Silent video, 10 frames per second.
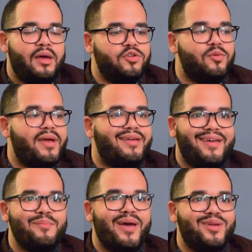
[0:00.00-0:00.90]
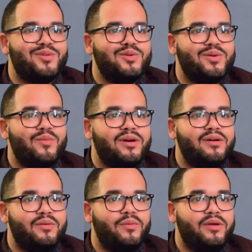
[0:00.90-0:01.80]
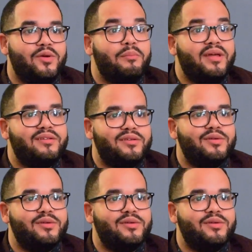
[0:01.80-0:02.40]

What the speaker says: You're making impact. You're doing what you're meant to